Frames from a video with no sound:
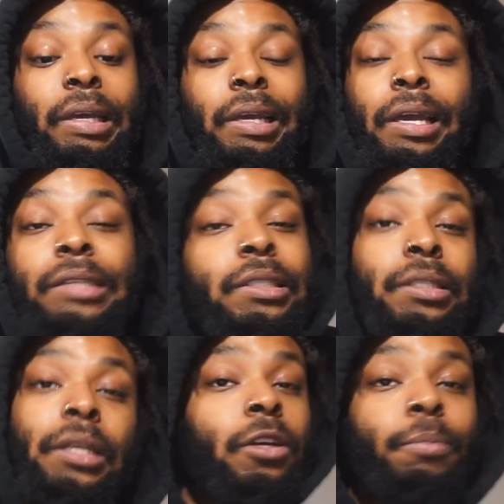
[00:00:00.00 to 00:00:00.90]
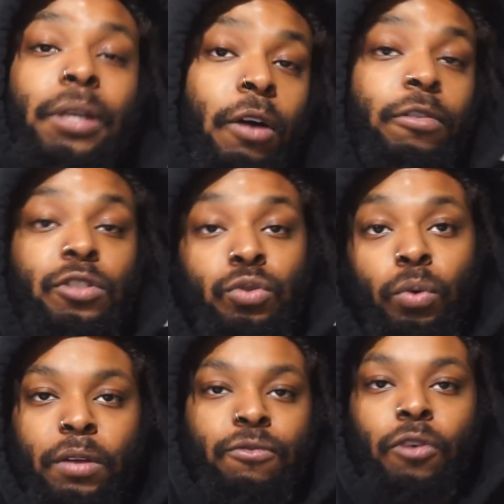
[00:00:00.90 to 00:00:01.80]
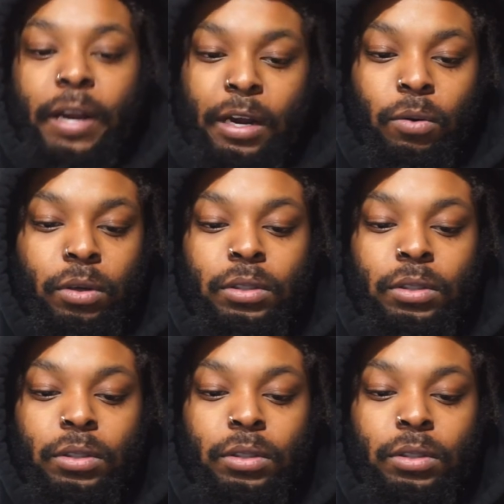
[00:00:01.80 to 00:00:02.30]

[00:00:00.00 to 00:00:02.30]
in just a little bit over 24 hours.